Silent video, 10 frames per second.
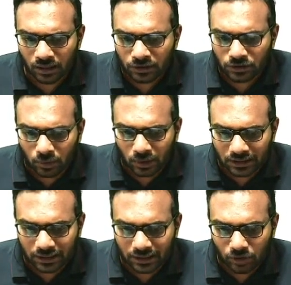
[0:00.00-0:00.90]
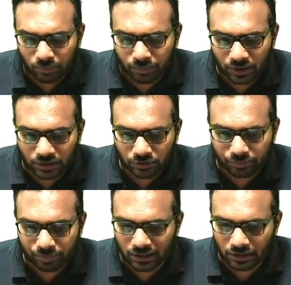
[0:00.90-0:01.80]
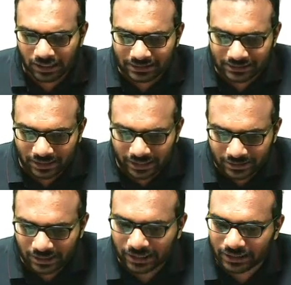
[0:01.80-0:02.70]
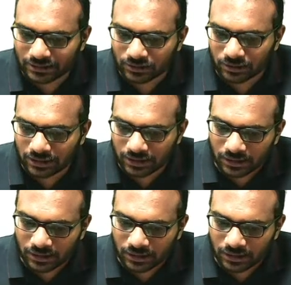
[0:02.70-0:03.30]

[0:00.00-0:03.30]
So what are the components of p tau? I'll just write it like this, so that